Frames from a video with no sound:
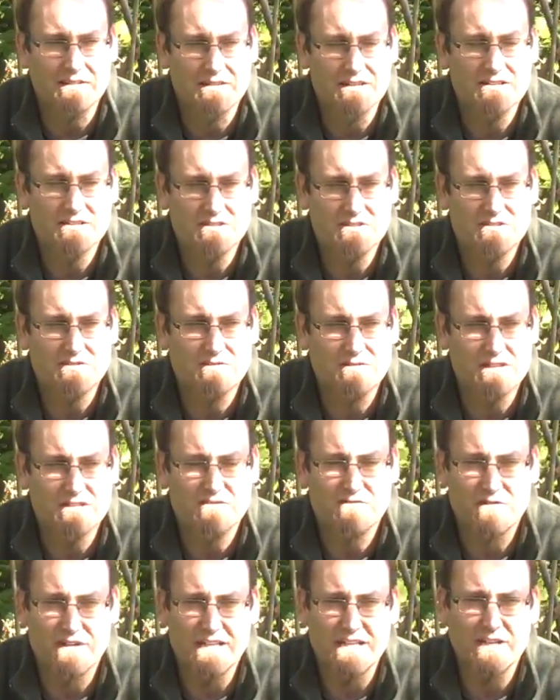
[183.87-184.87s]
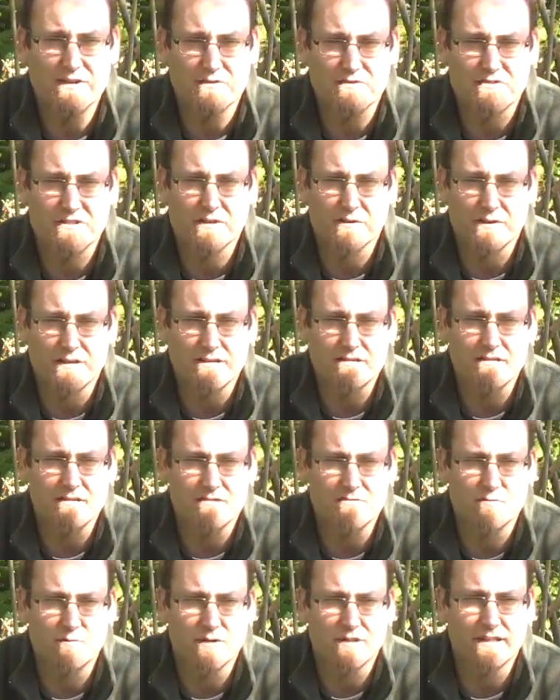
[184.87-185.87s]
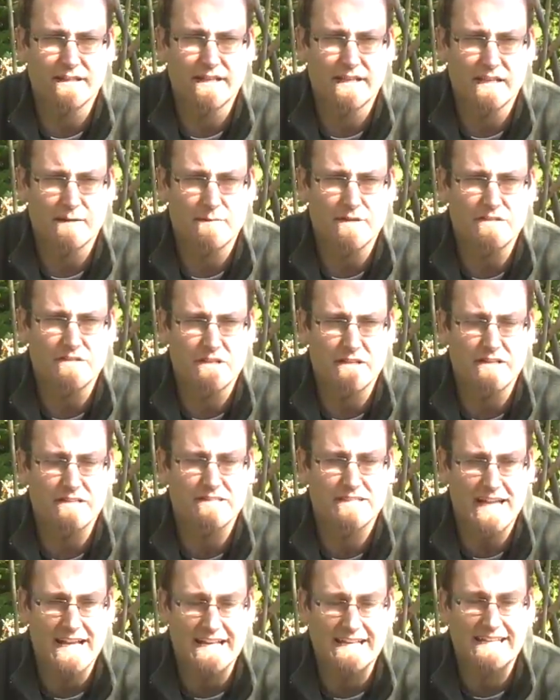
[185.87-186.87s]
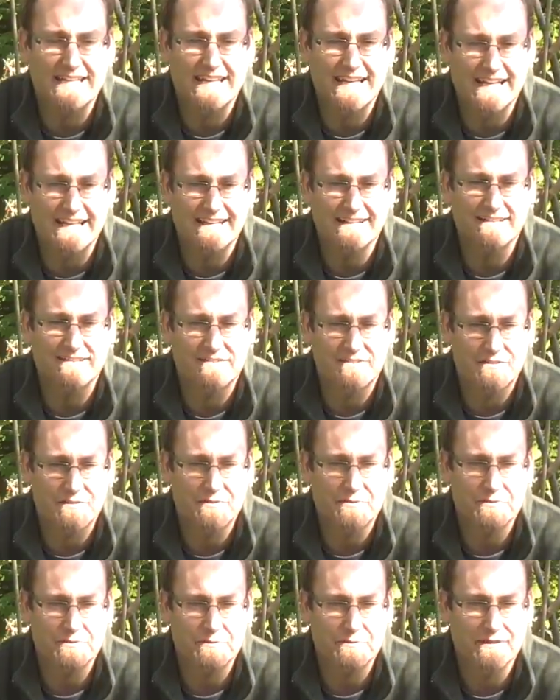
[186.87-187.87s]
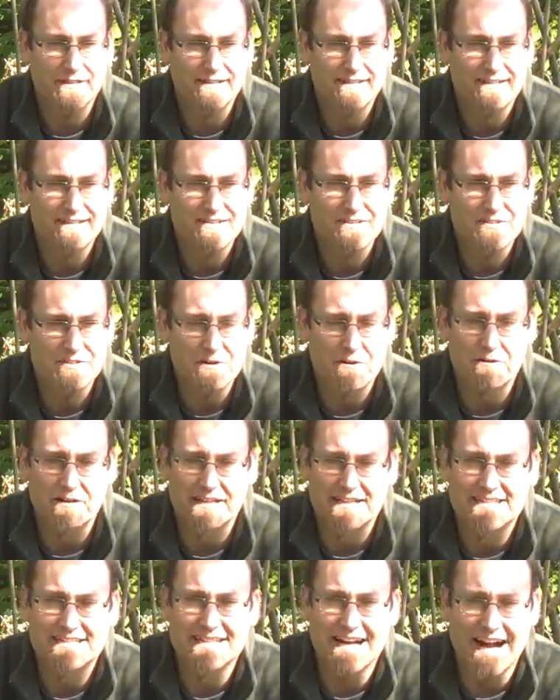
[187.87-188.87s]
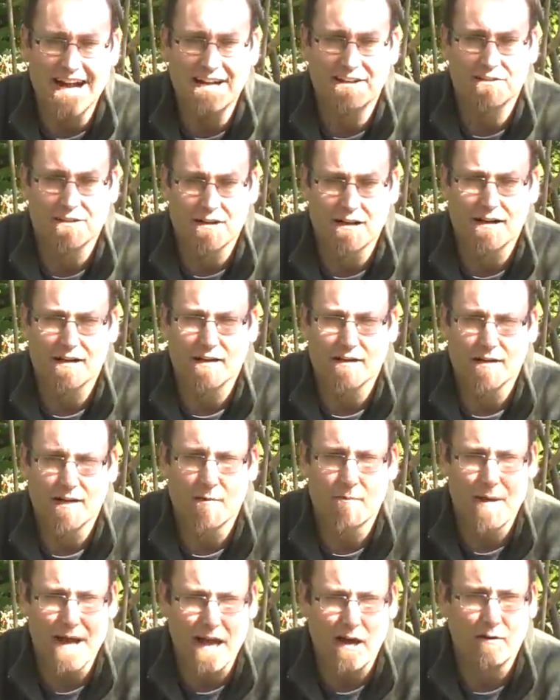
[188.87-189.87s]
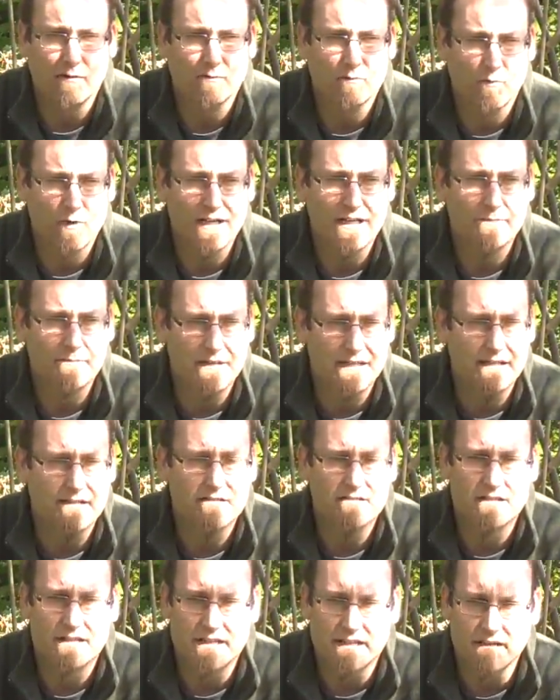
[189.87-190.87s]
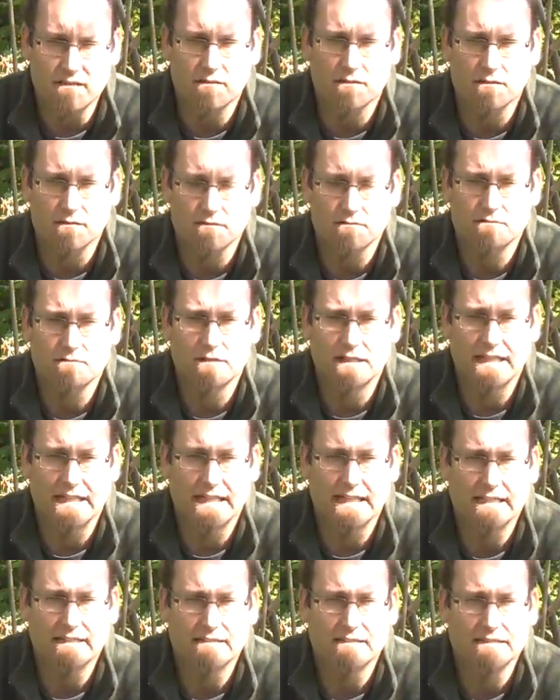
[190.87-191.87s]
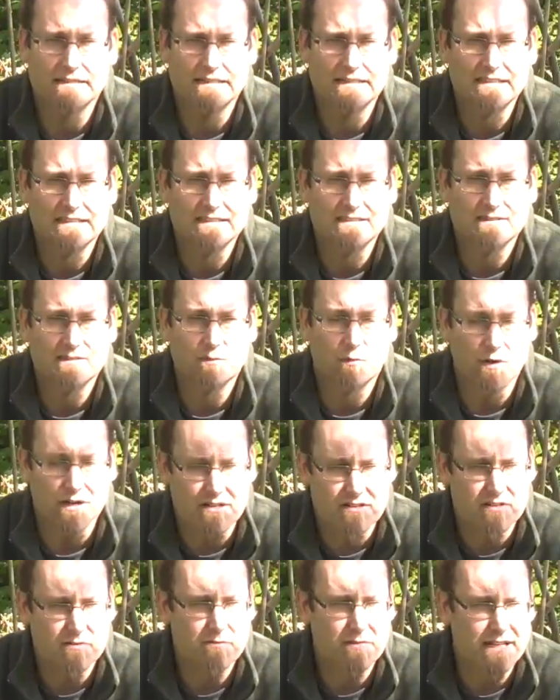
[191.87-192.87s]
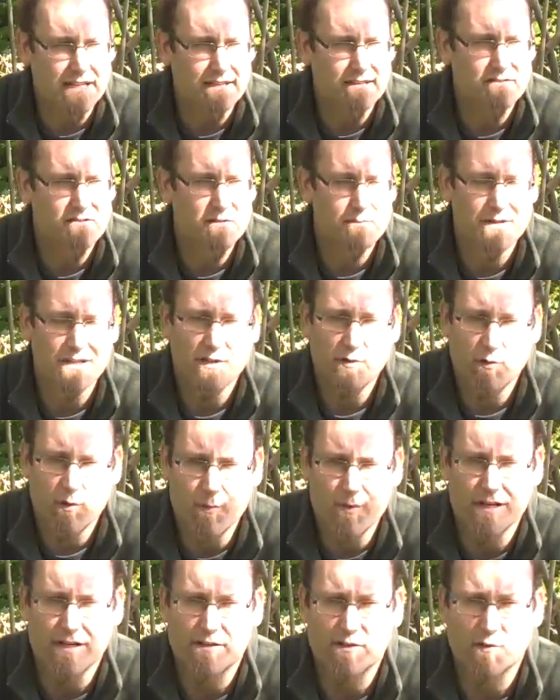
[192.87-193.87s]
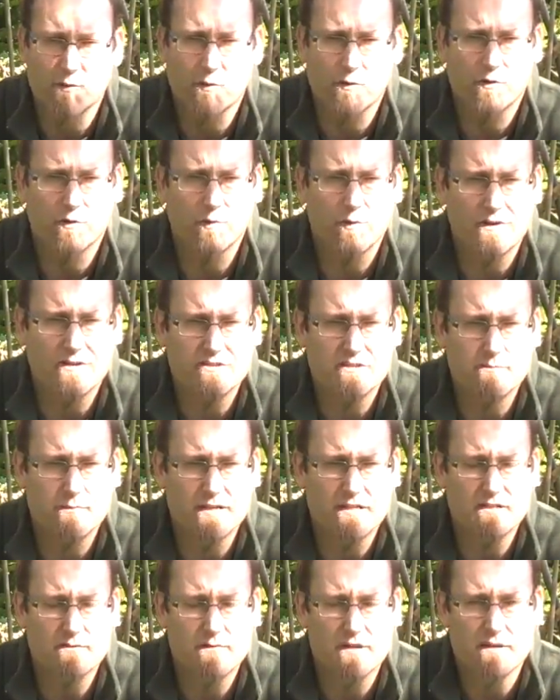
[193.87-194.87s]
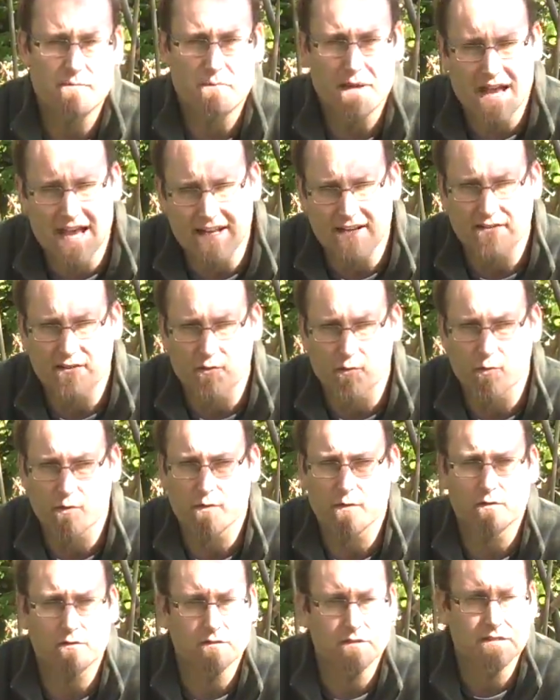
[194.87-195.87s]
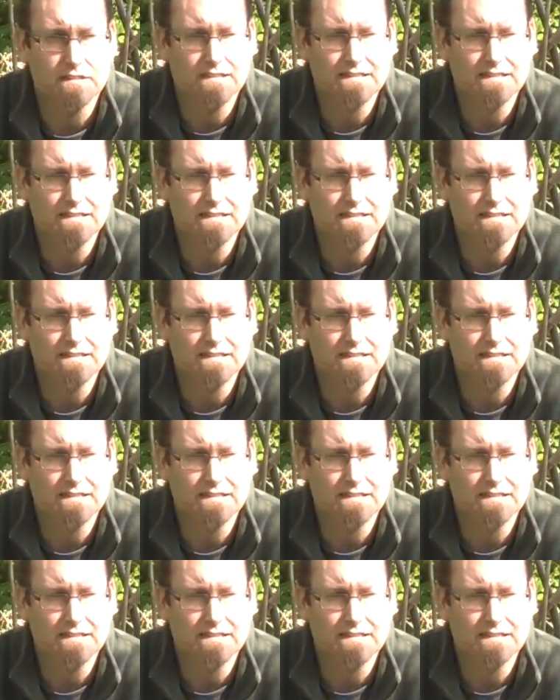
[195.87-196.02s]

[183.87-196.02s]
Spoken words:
this video series is really going to be dedicated to starting a dialogue about what it means to heal, and what does it mean to be a woman in the world, what does it mean to be a man in the world,